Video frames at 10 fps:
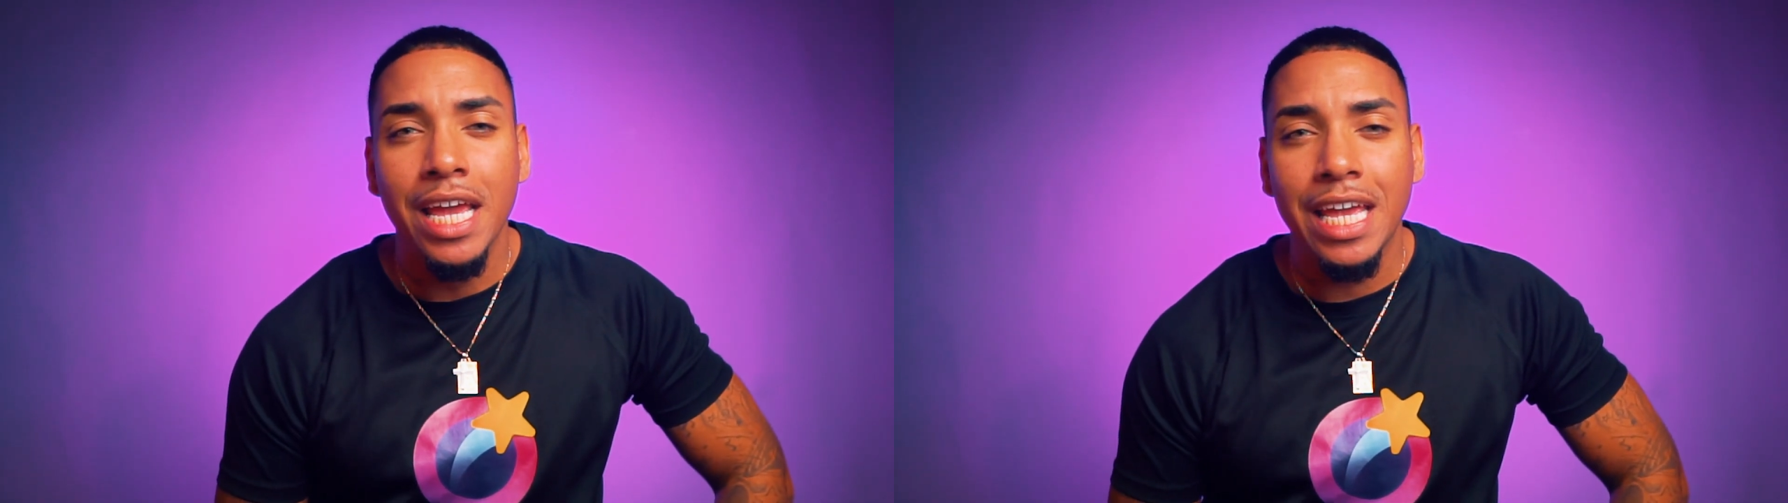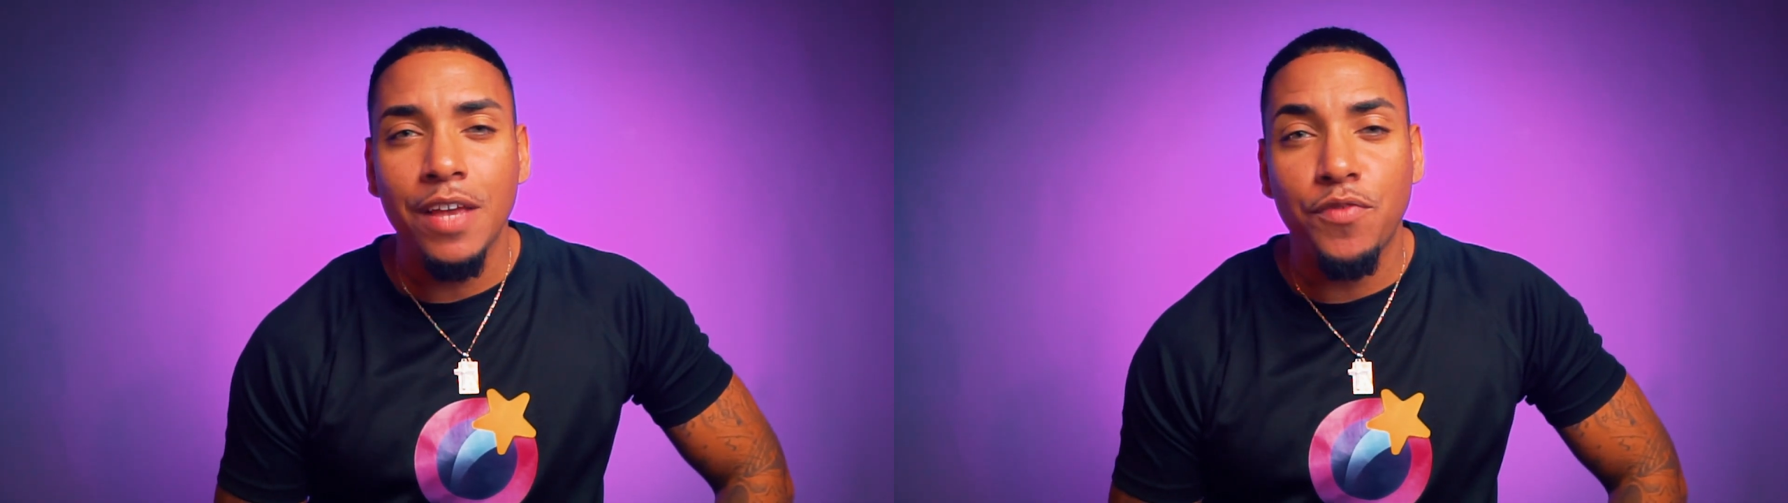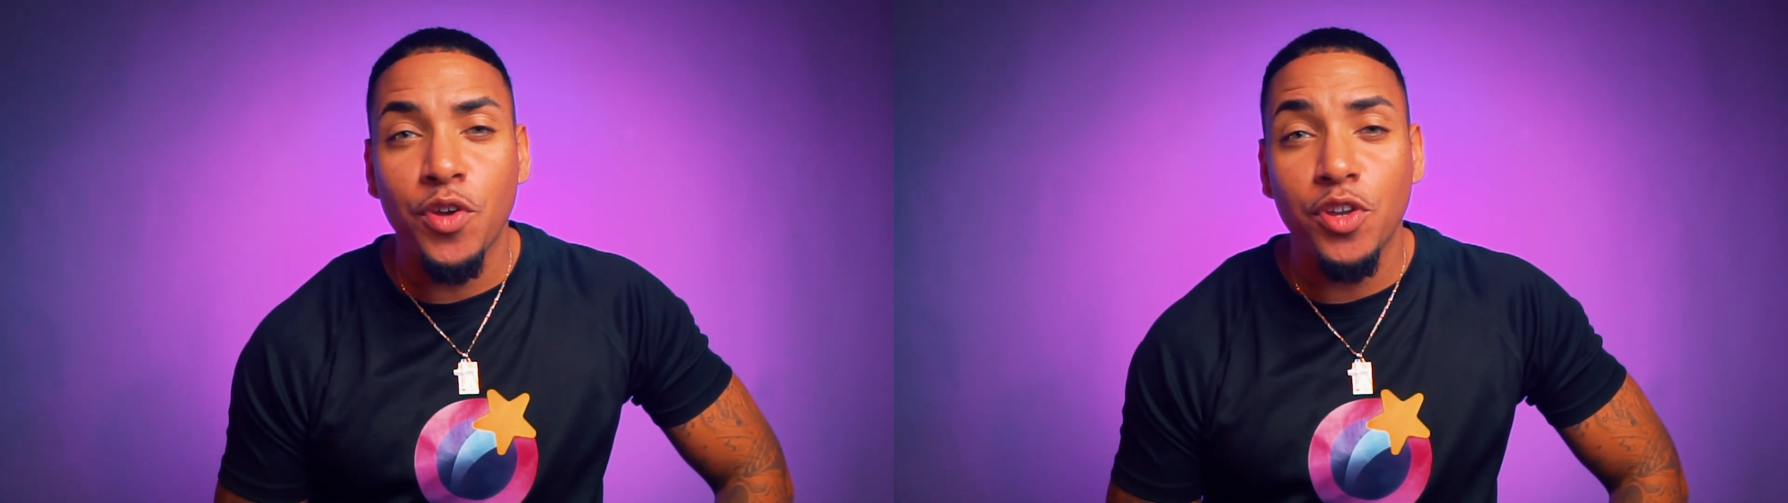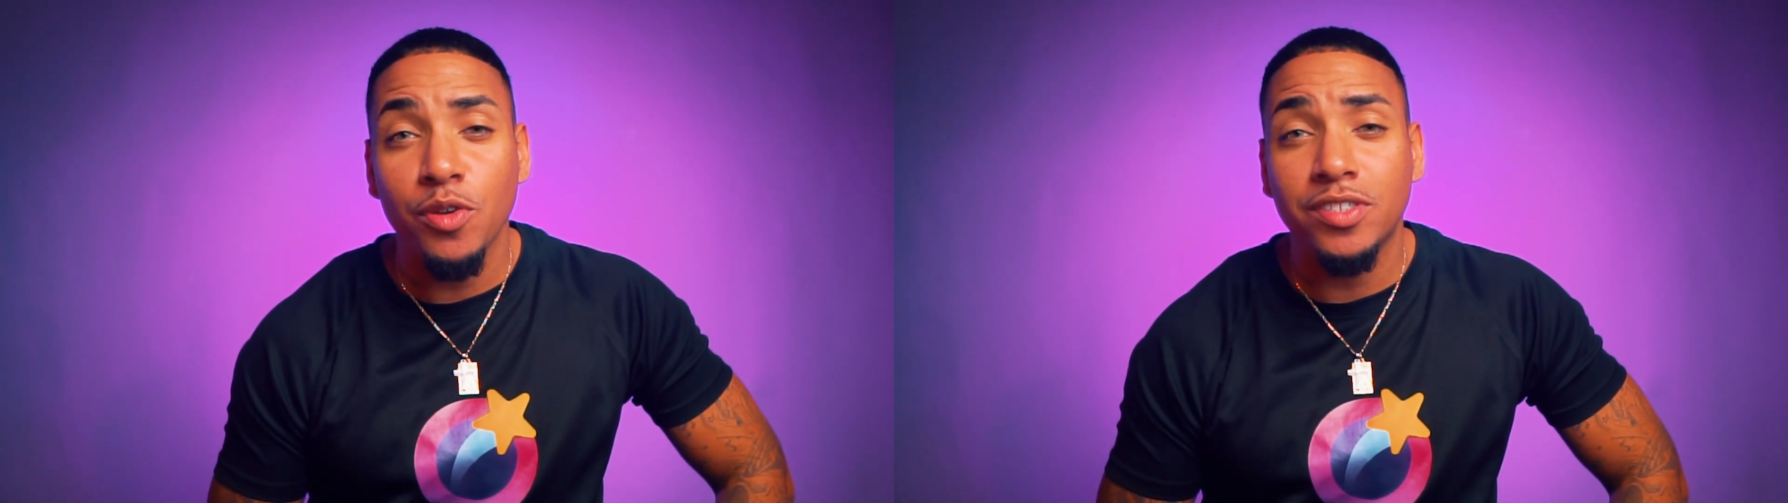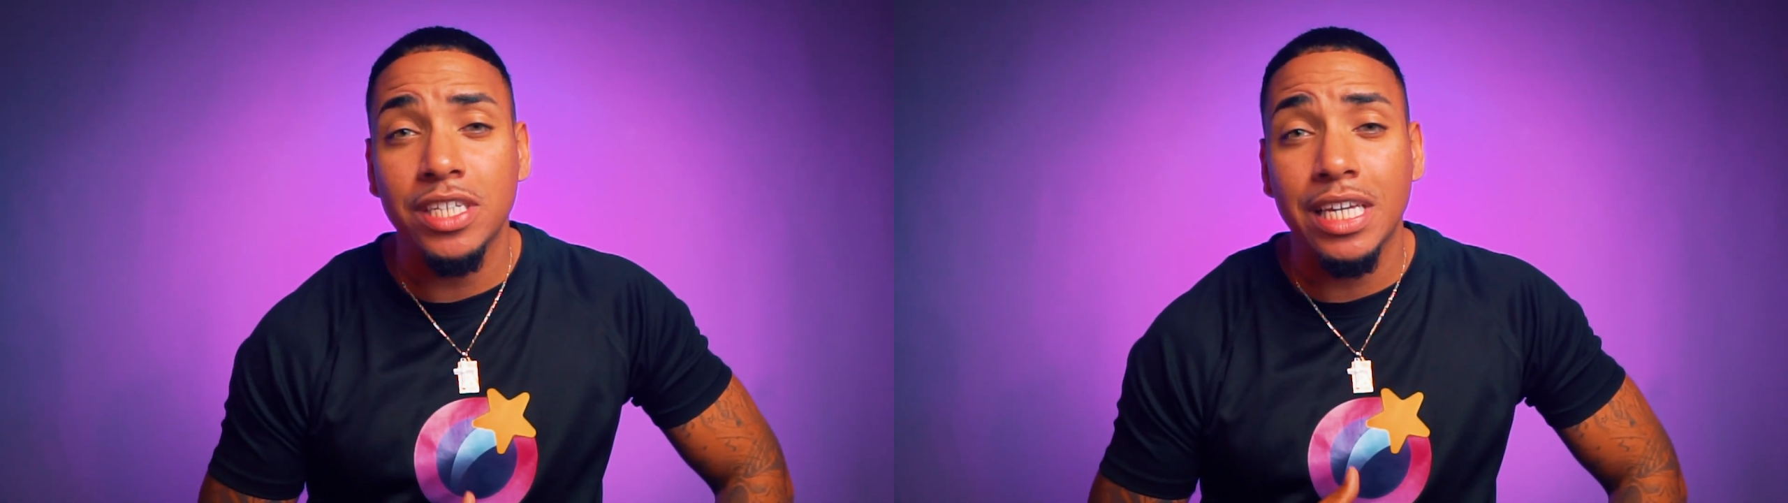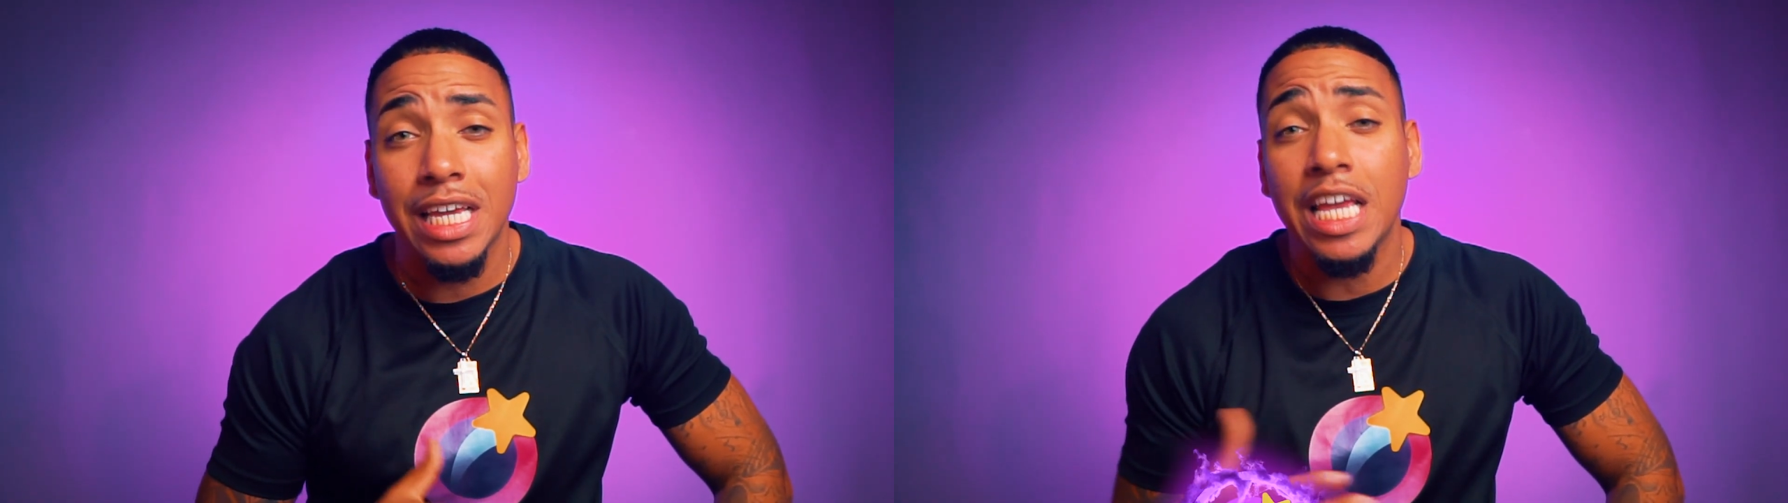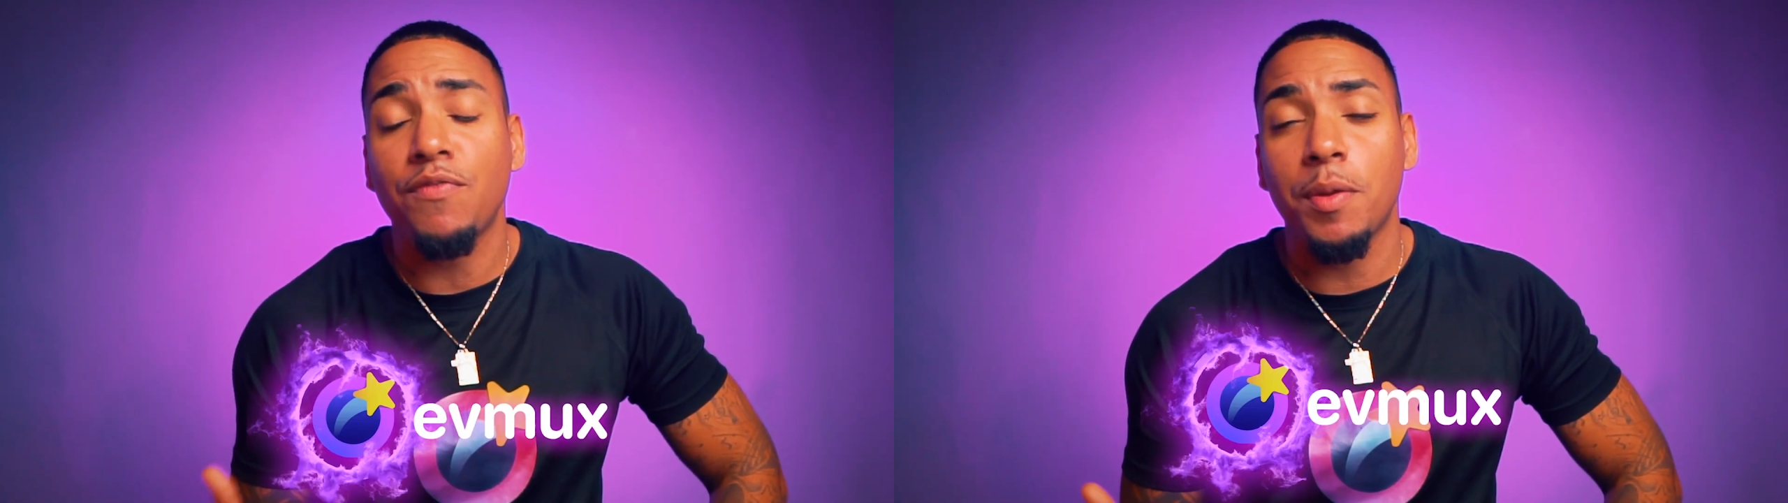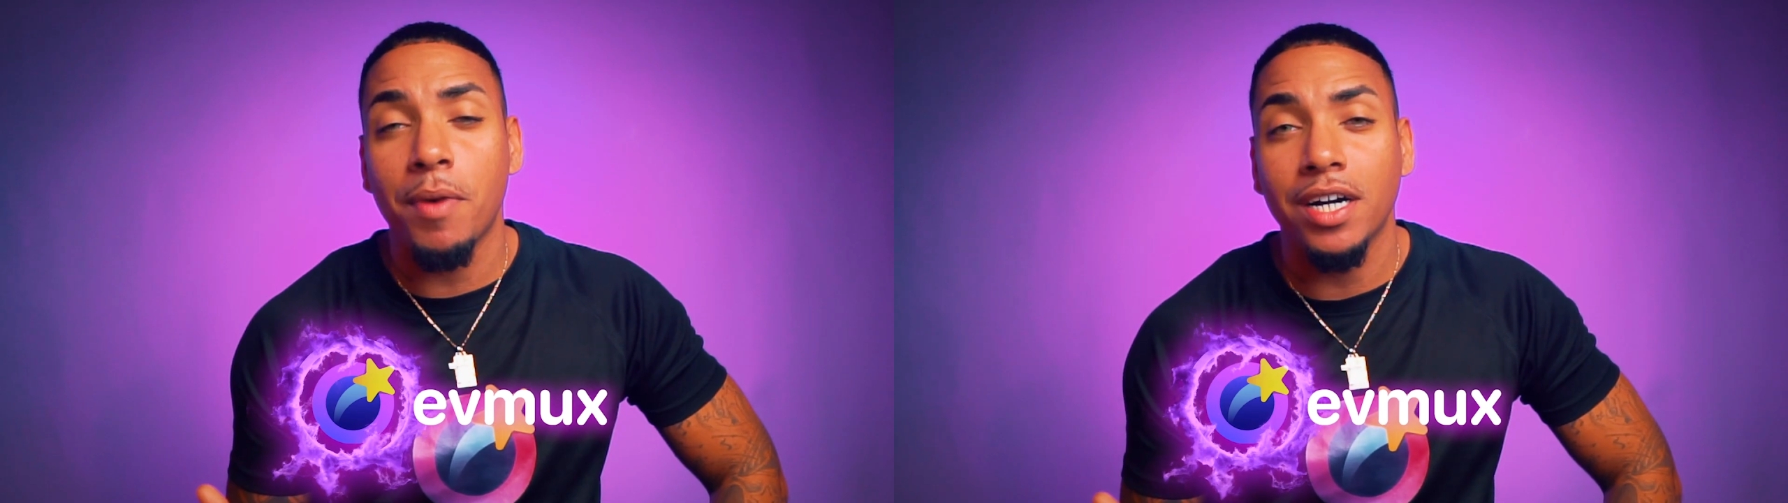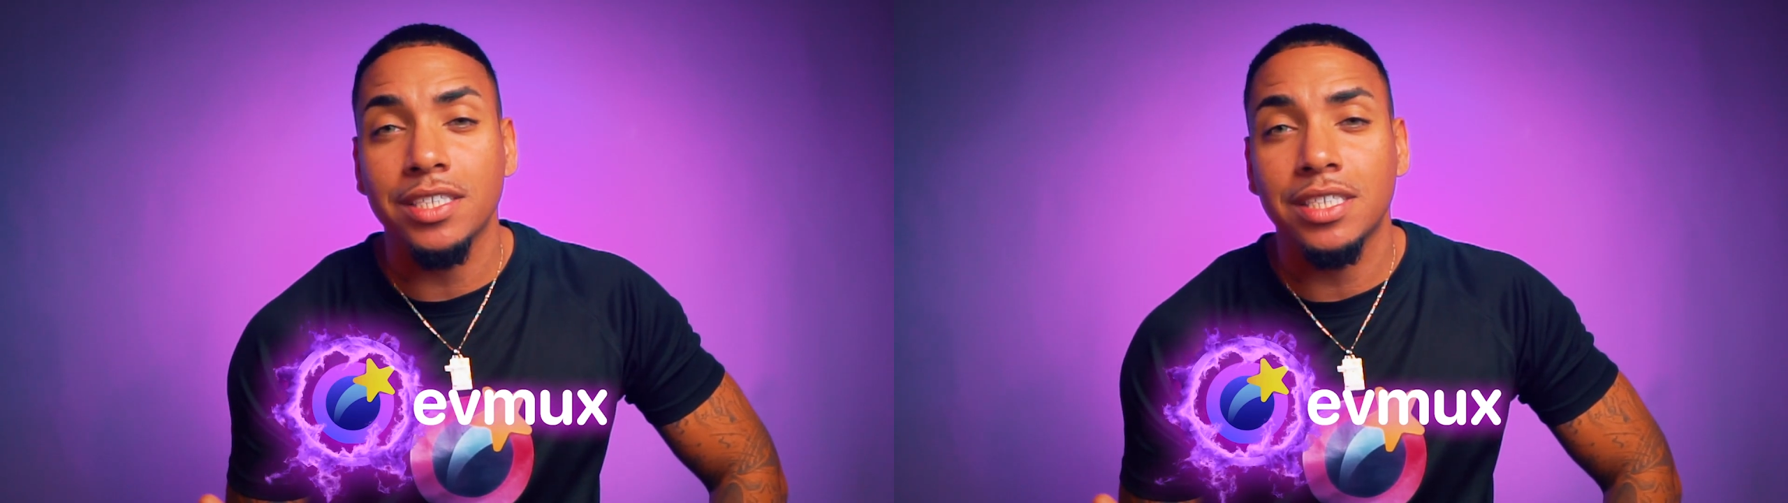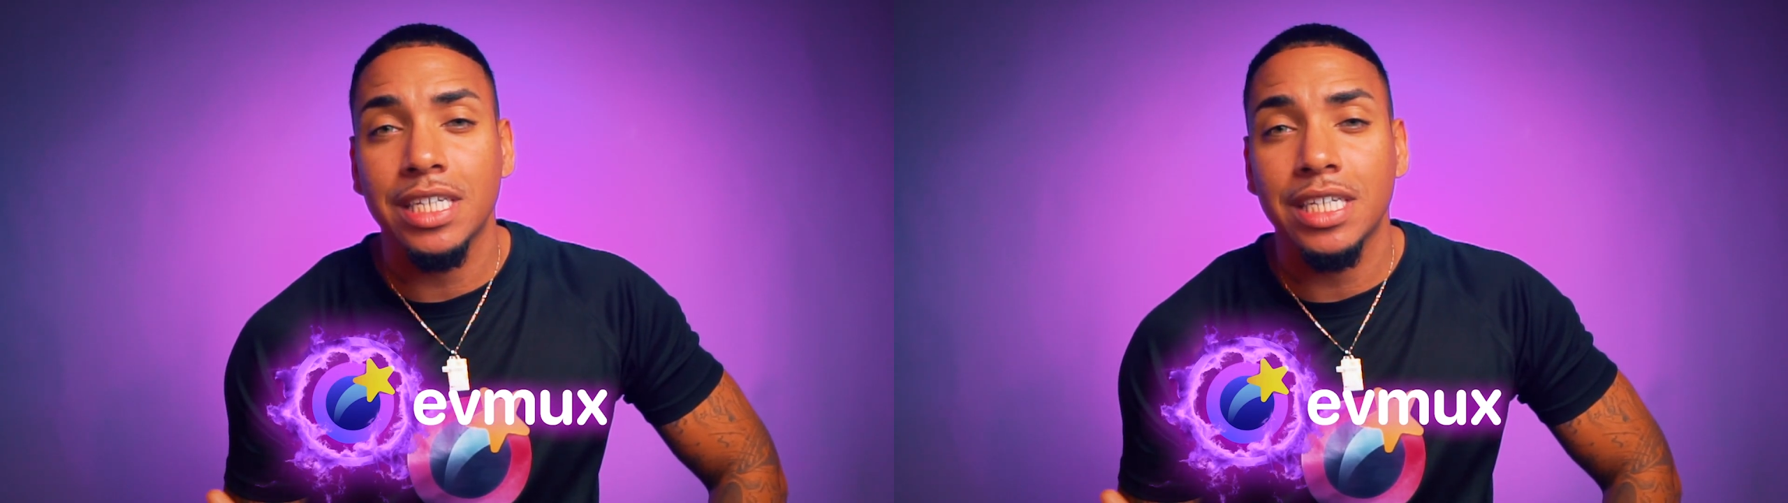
If you're using Evmux,